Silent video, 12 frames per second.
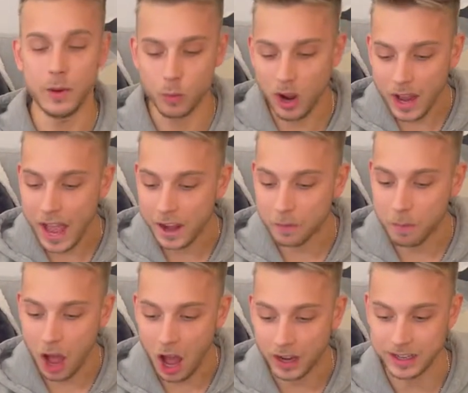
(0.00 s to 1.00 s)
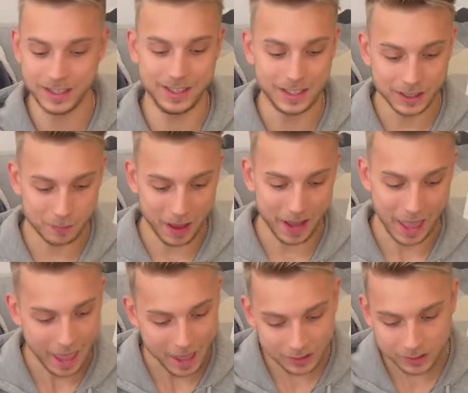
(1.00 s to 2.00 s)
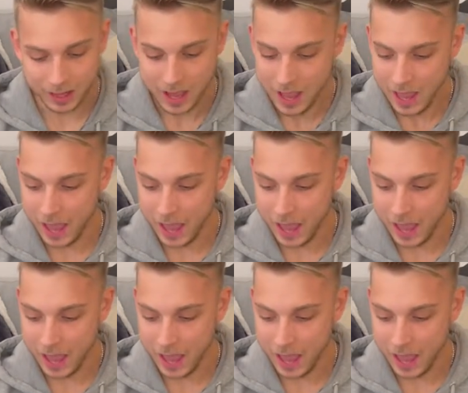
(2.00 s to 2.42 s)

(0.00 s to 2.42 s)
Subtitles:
what kind of pockets this bag has